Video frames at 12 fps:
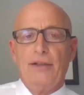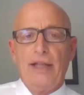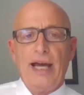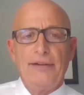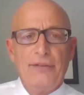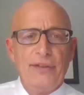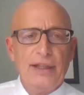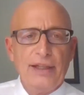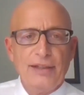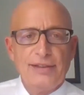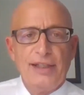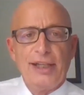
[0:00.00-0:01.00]
a lot of
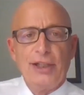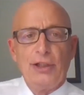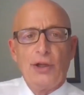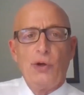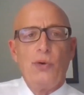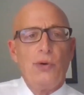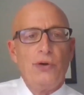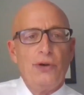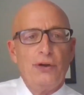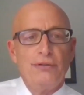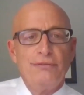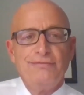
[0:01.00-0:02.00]
things like in the
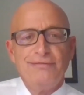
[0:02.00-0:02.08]
corner.